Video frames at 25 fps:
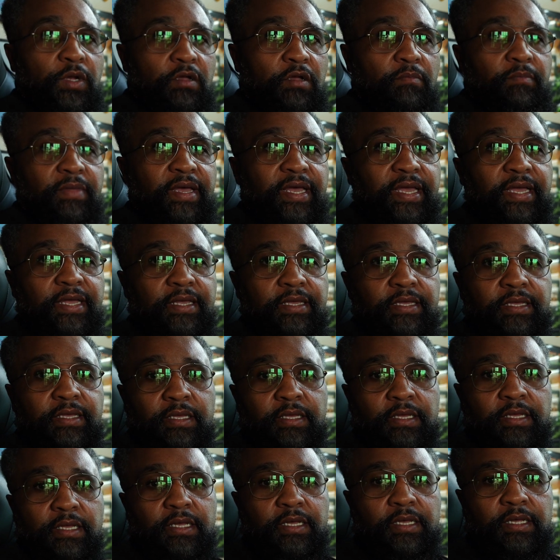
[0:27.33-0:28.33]
back.
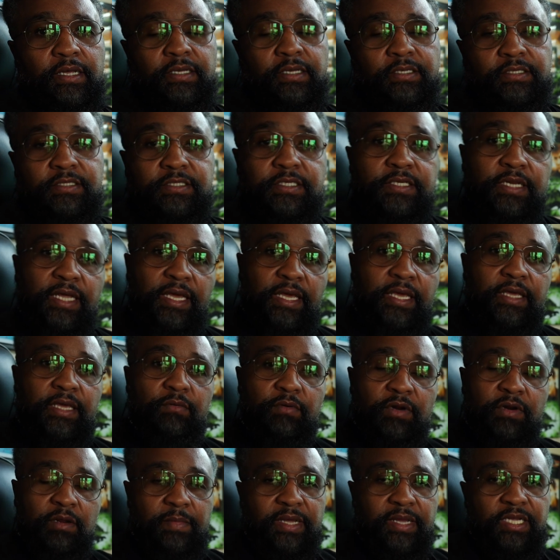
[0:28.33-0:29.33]
Today,
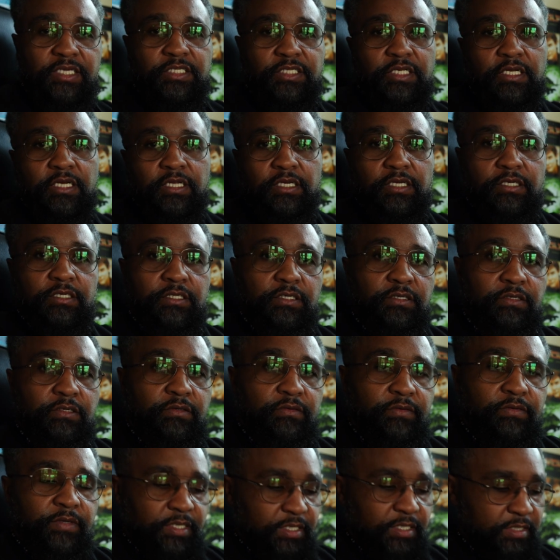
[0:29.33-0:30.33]
what I'm actually going to
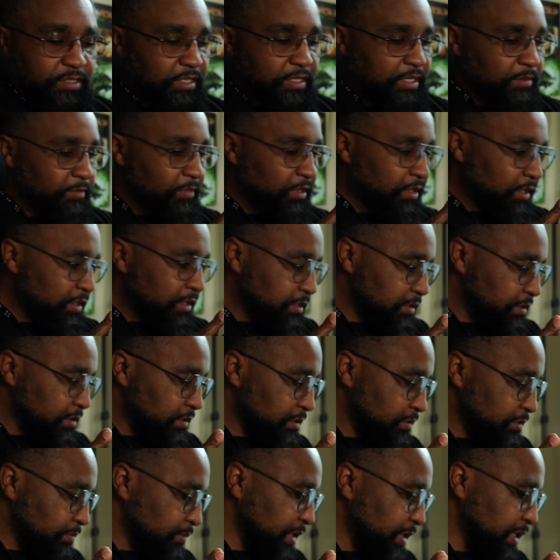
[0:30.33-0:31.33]
do is I'm going to
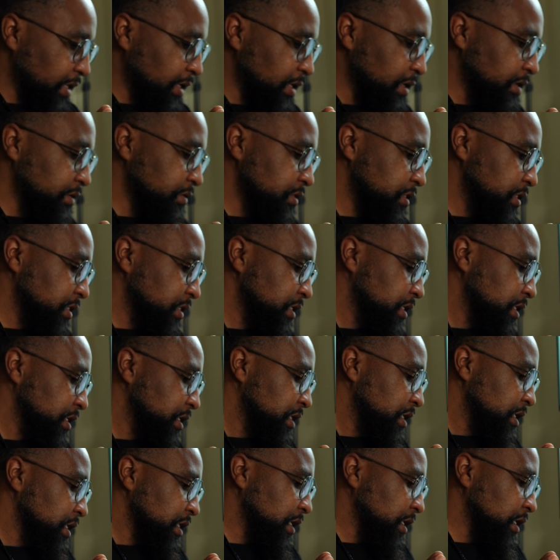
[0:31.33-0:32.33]
talk about
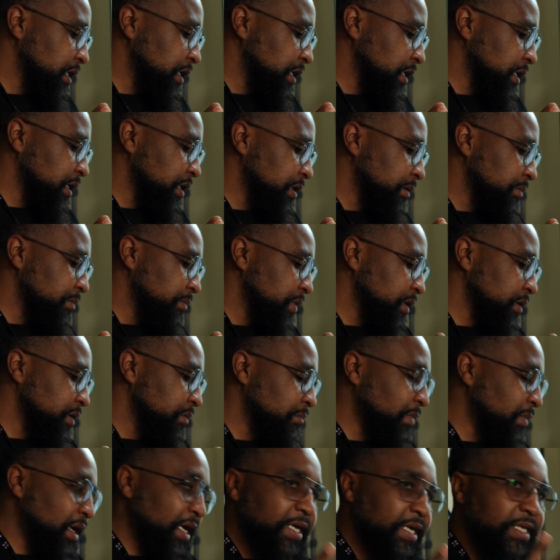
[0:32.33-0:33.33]

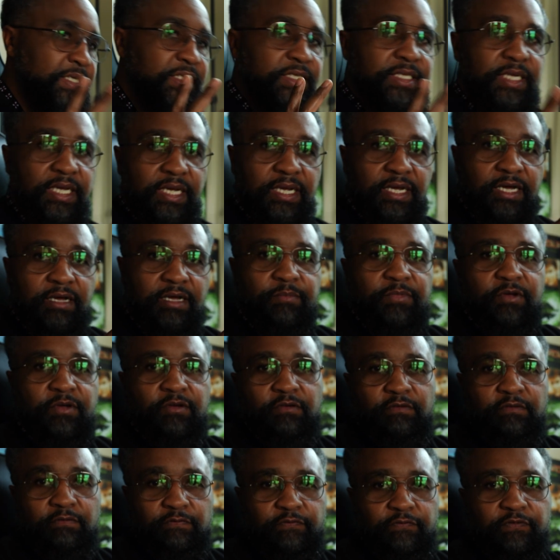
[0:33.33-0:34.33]
my top
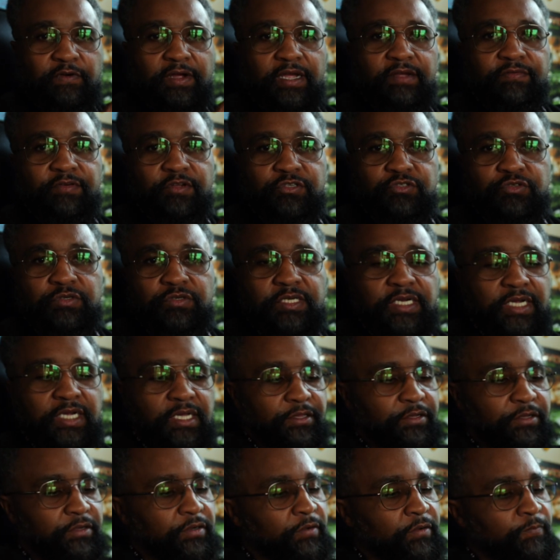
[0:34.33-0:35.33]

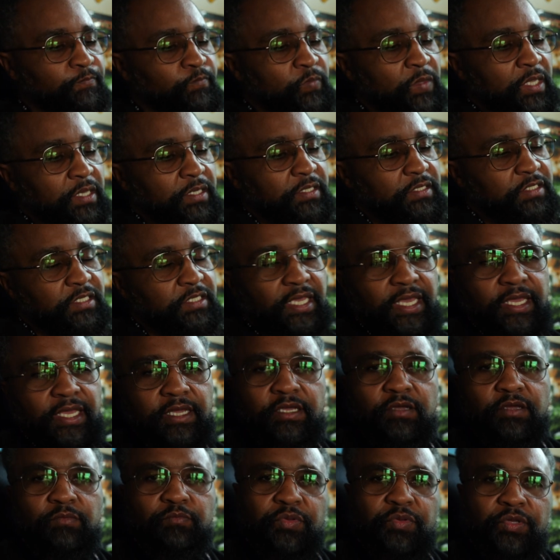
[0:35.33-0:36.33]
$500 tech,
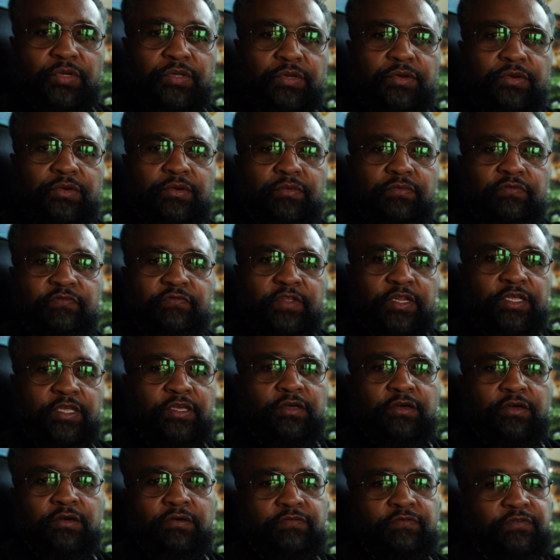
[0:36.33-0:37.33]
computer,
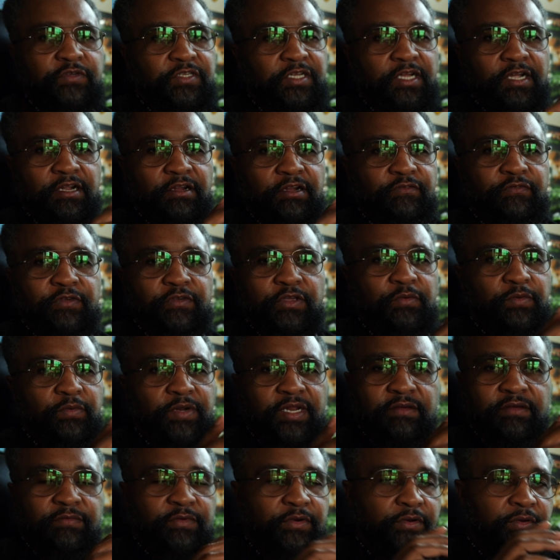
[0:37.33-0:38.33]
video, photography,
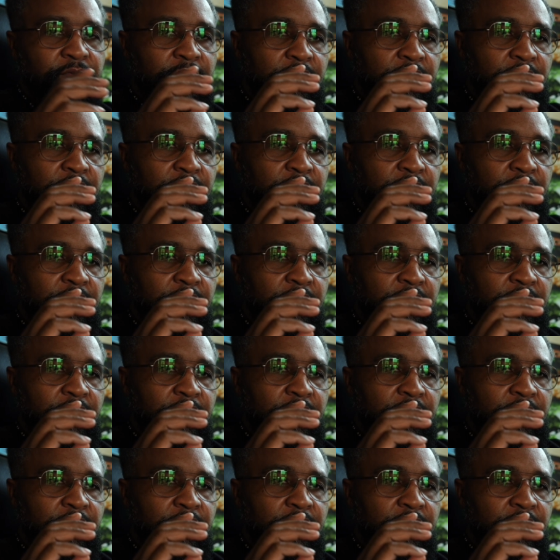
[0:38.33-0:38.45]
whatever